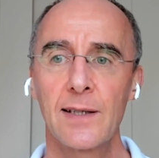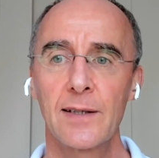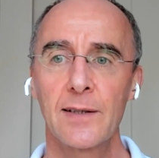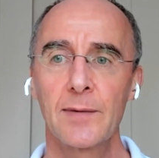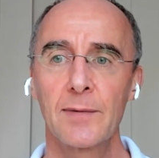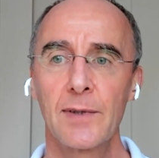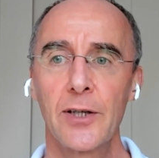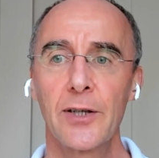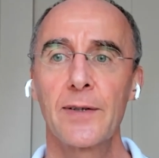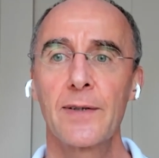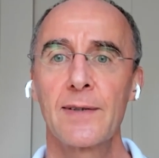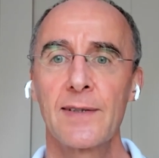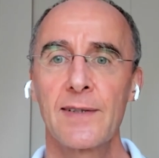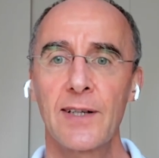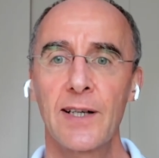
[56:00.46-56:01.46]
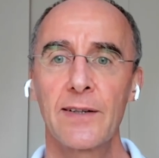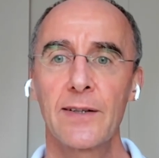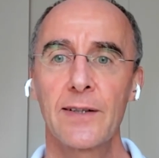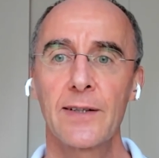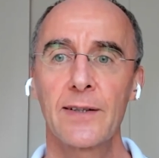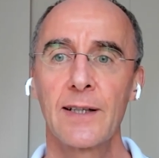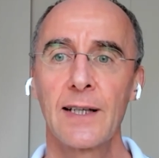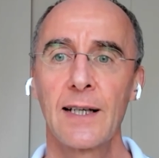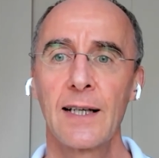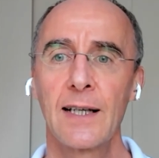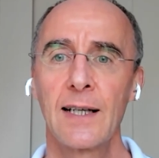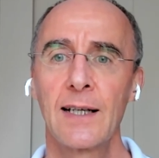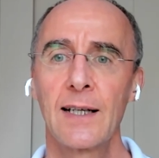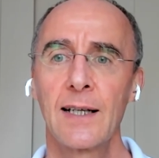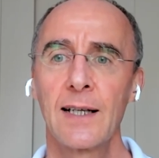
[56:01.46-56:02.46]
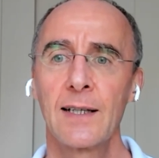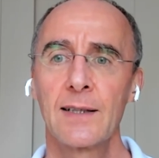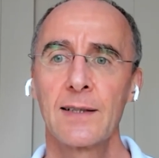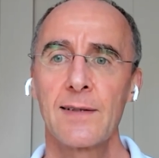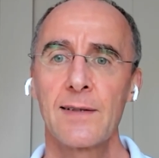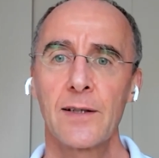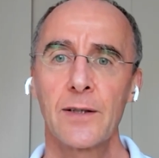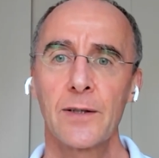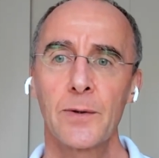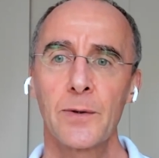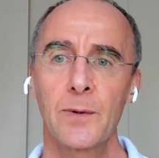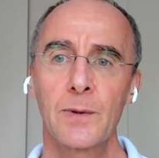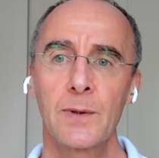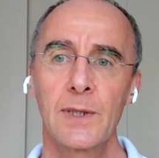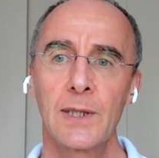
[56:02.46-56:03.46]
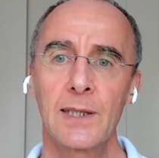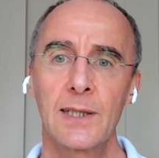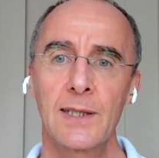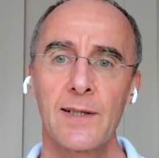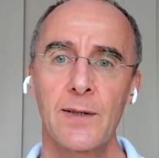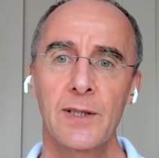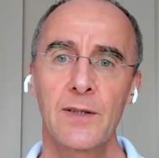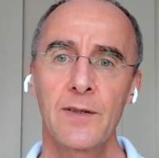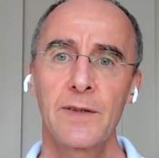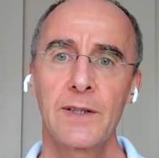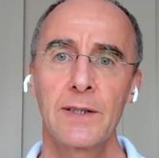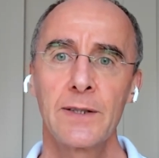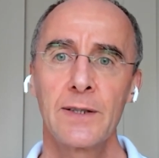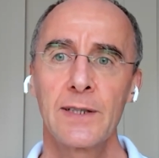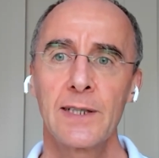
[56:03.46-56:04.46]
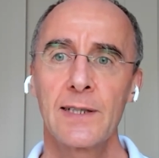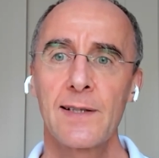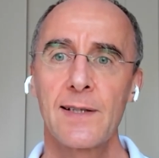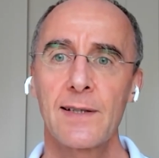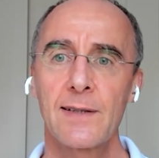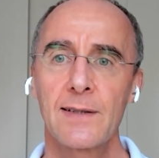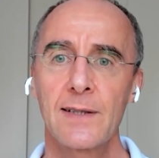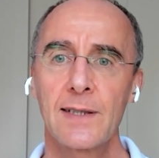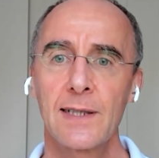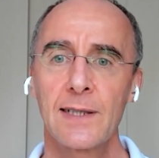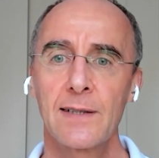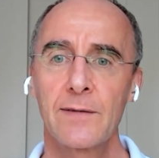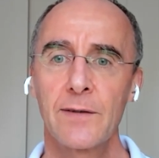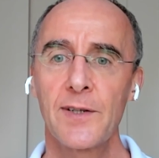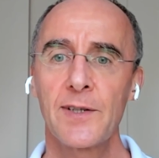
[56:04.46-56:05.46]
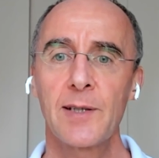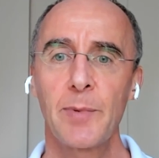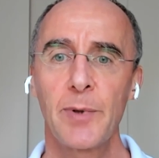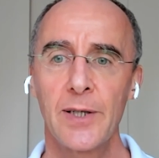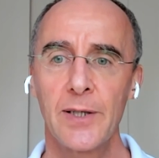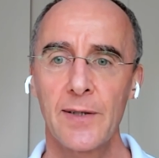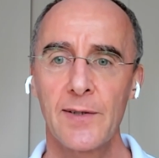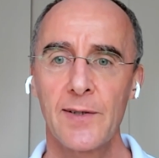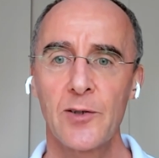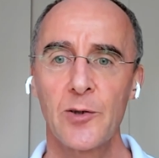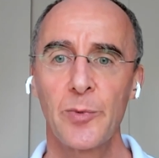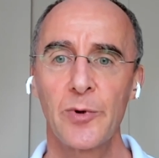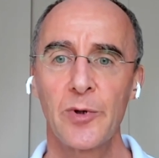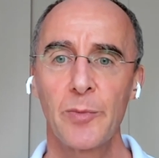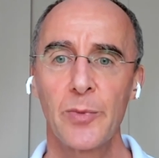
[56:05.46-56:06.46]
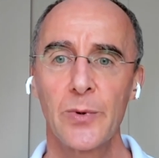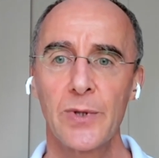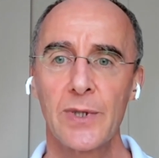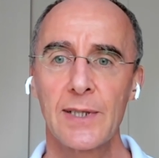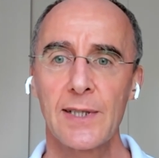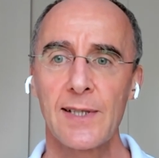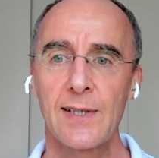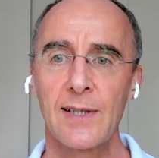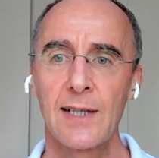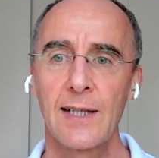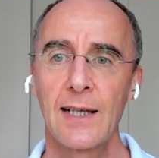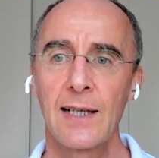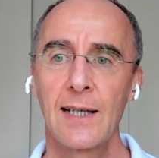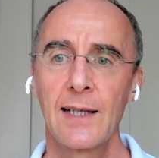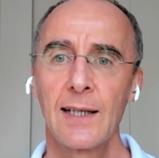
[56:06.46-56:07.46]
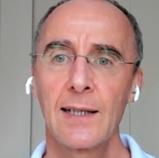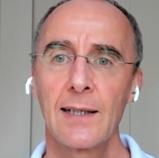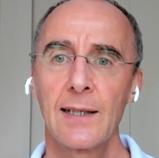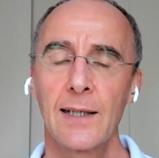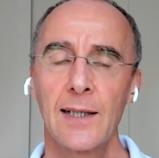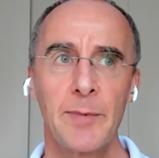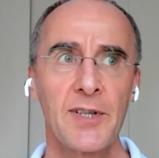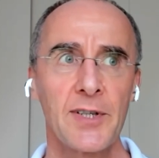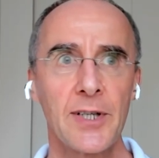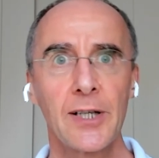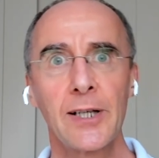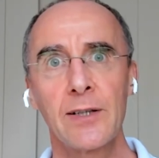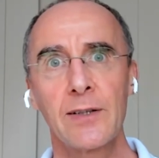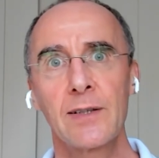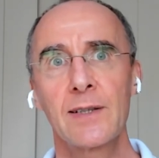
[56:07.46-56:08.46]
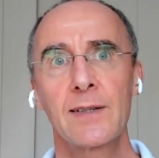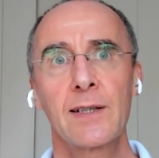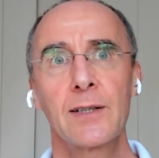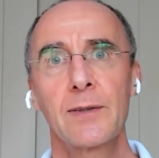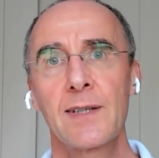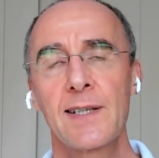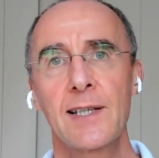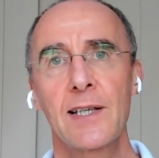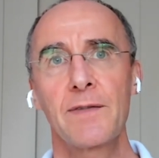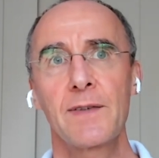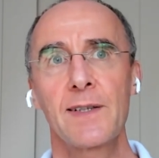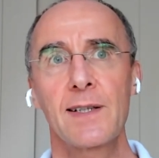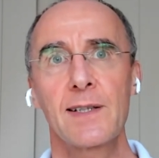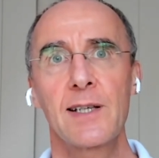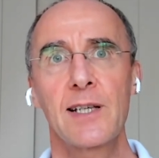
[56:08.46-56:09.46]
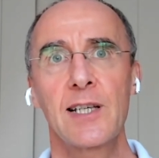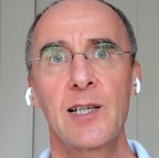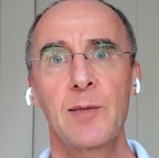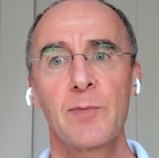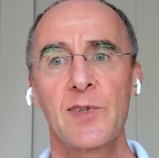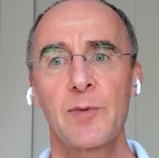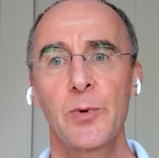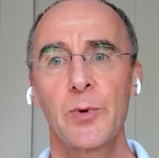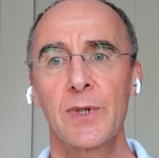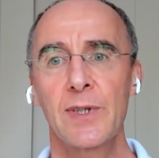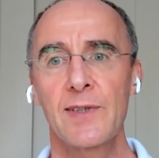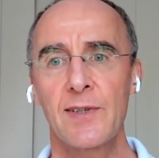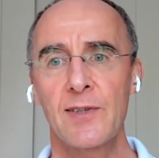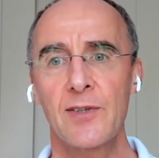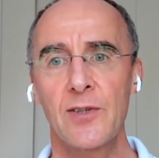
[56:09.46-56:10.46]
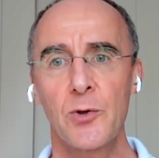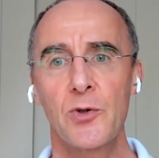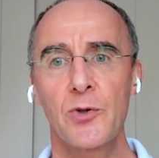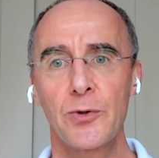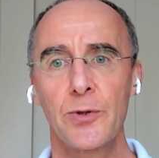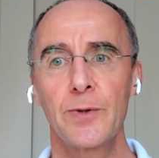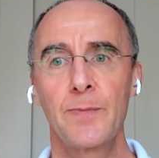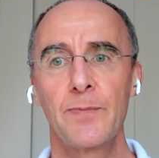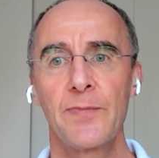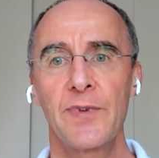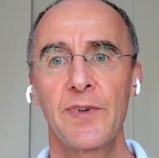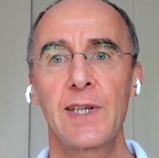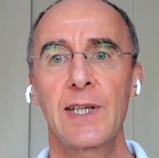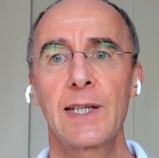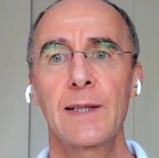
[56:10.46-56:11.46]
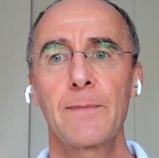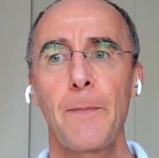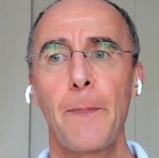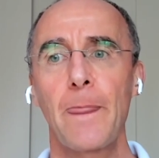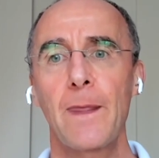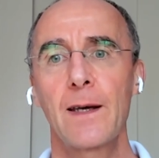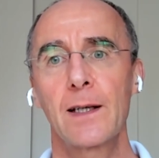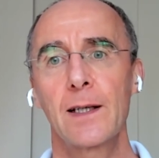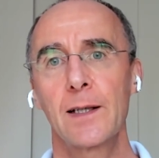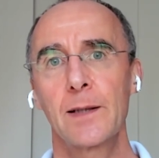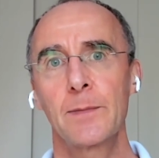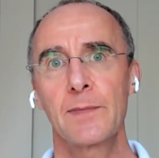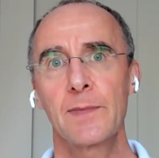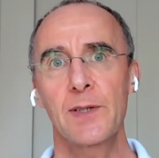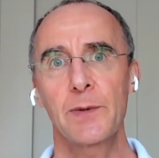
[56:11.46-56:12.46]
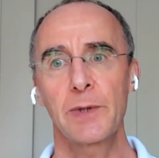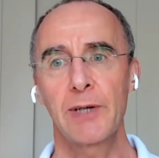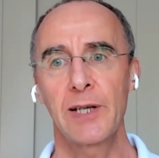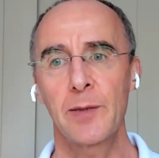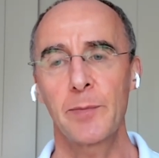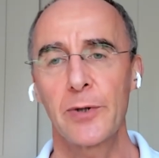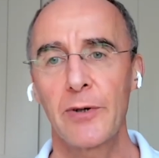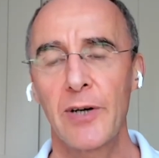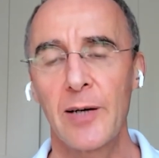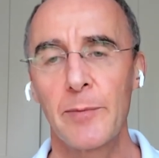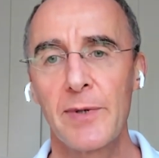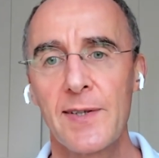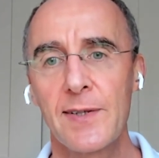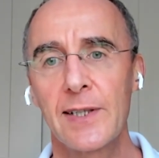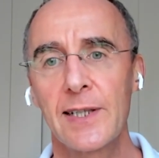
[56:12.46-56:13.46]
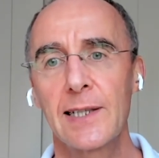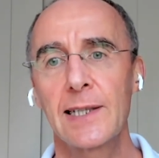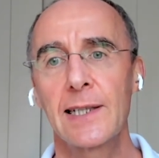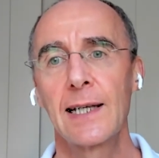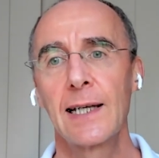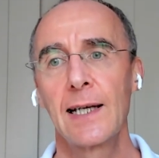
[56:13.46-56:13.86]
you know, learn together so yeah, so I do feel that the diversity part is super important. And I mentioned earlier that you know this stuff is a team sport; it's a social thing. Um, so we ran a program recently,